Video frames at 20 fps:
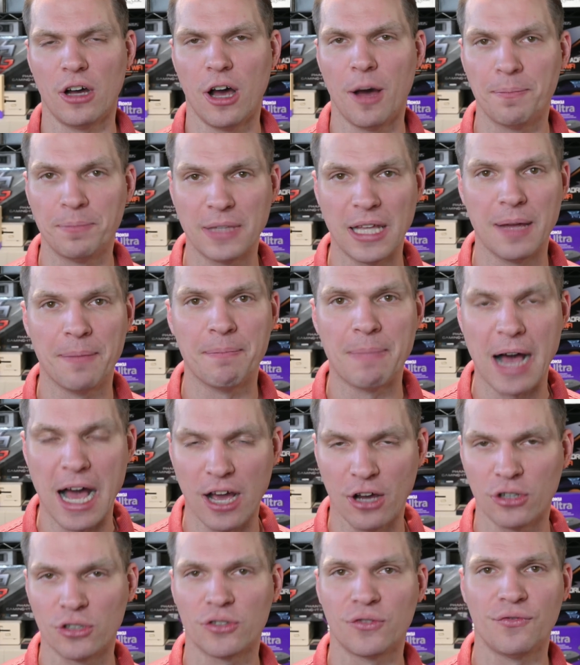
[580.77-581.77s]
update
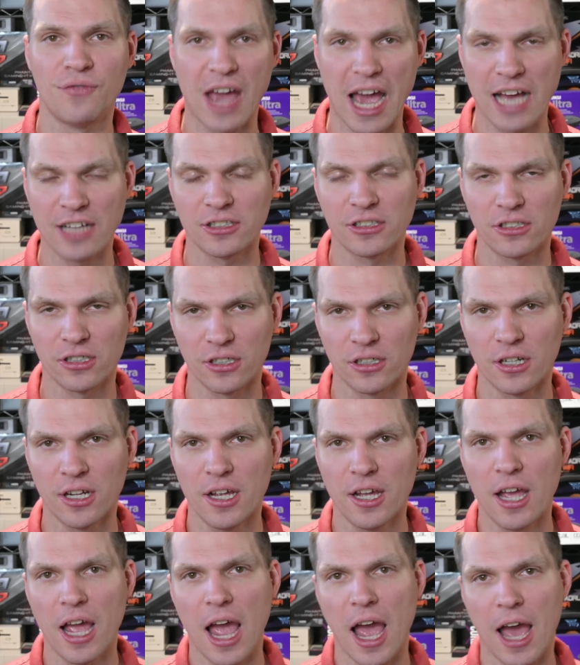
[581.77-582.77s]
BIOS faster
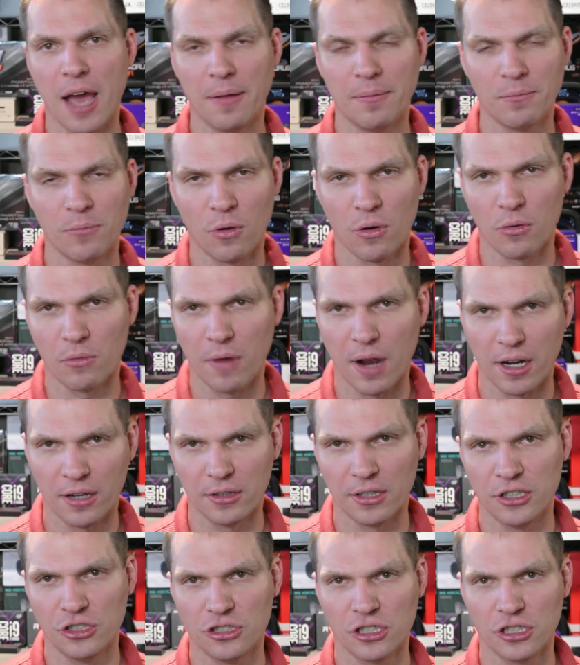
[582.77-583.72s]
and more readily,